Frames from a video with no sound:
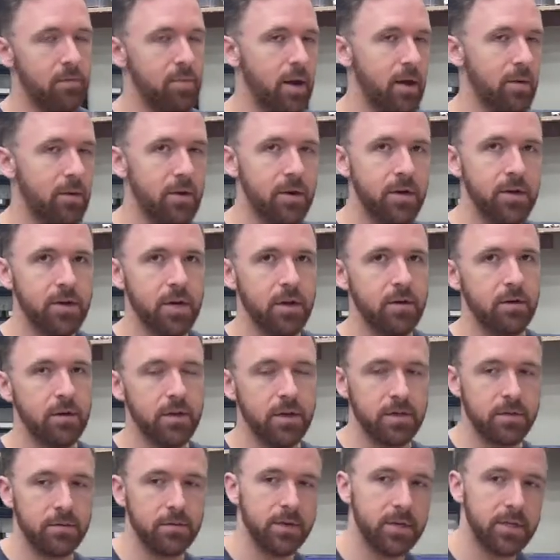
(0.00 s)
Plywood in general
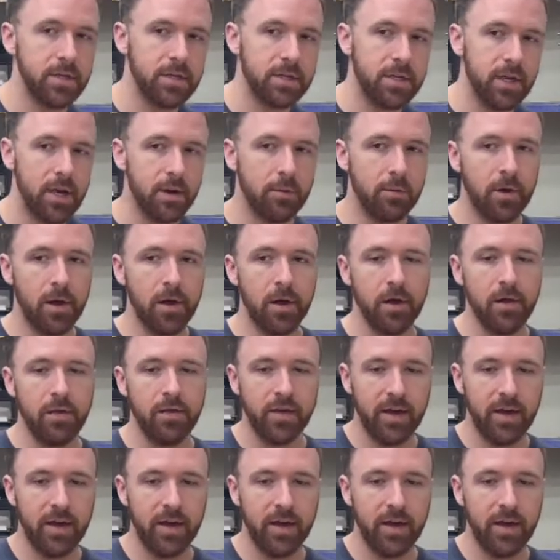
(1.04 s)
doesn't really stain well.